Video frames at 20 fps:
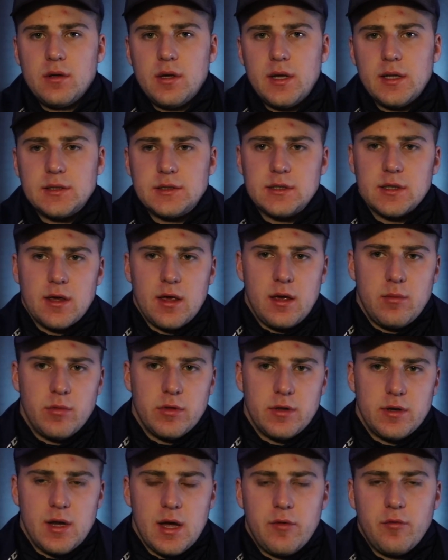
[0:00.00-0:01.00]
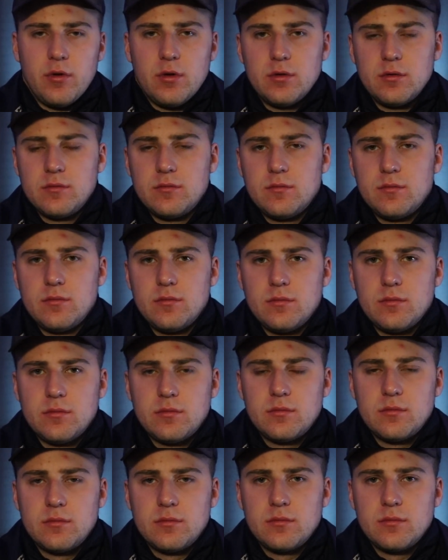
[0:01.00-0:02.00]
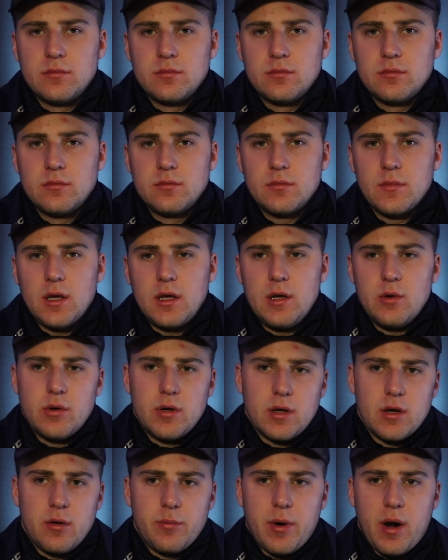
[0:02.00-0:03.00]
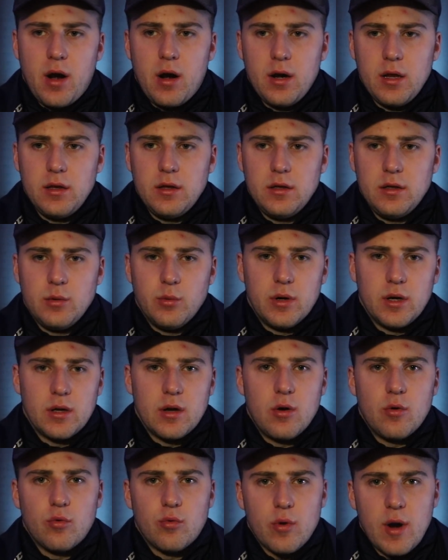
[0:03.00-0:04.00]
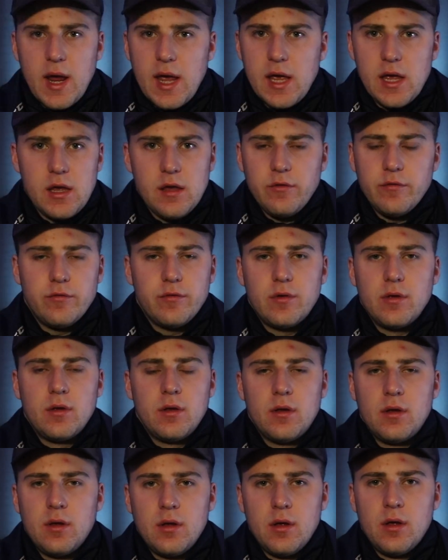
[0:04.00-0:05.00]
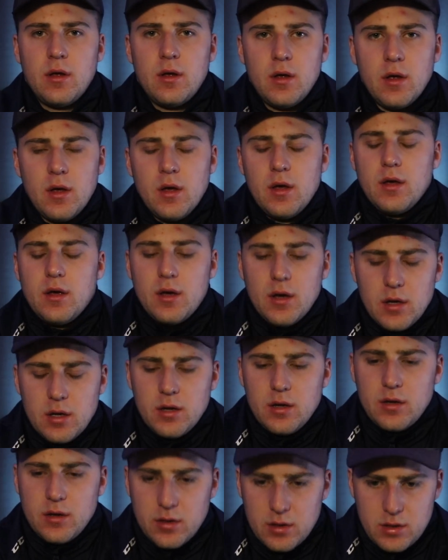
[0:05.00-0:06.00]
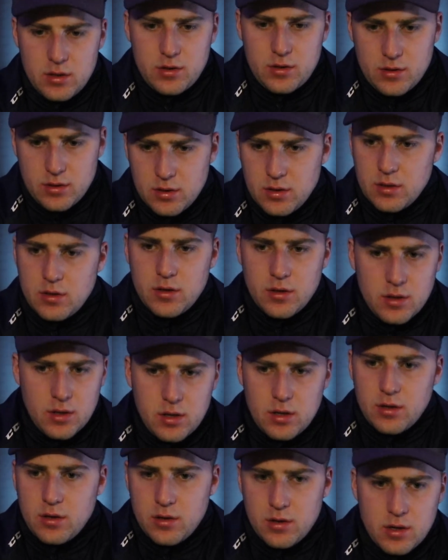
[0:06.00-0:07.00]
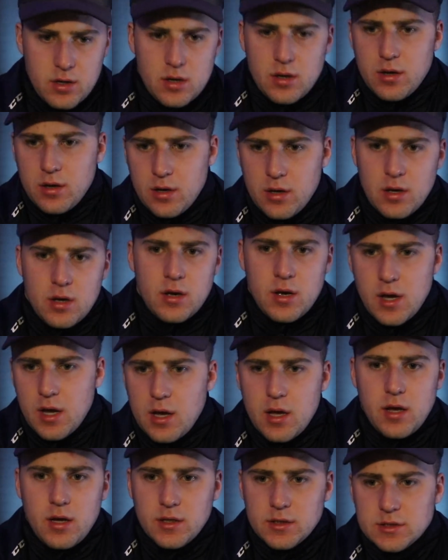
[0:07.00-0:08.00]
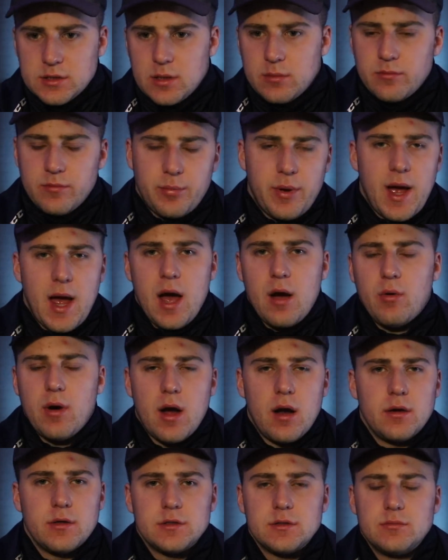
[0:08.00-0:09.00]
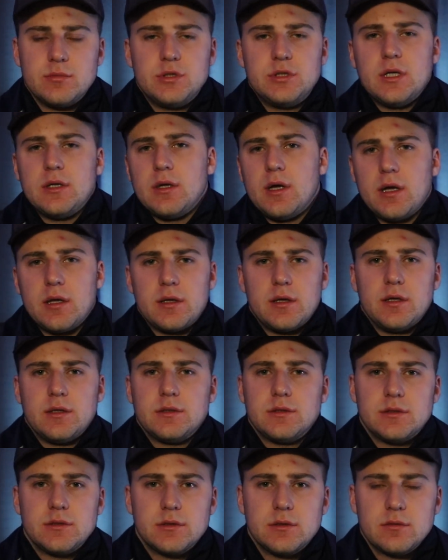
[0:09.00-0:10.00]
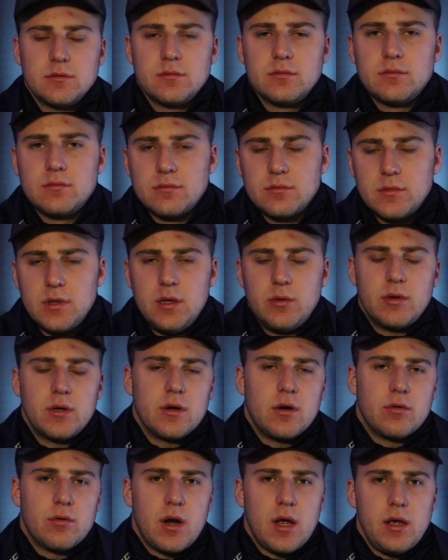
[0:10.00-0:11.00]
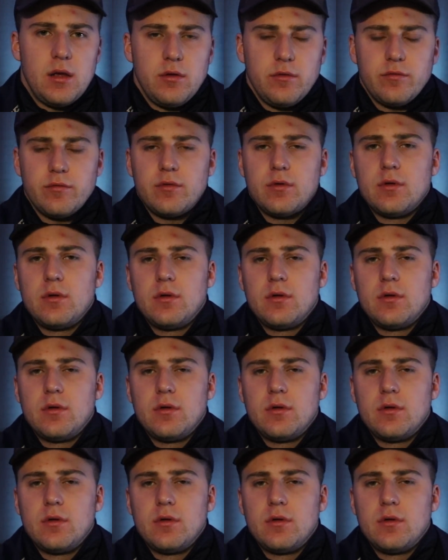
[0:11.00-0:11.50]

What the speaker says: And it's the game of the devil. You want to go party? You want to go rave? Hey! Some powwow or some shit like this? You want to go rave?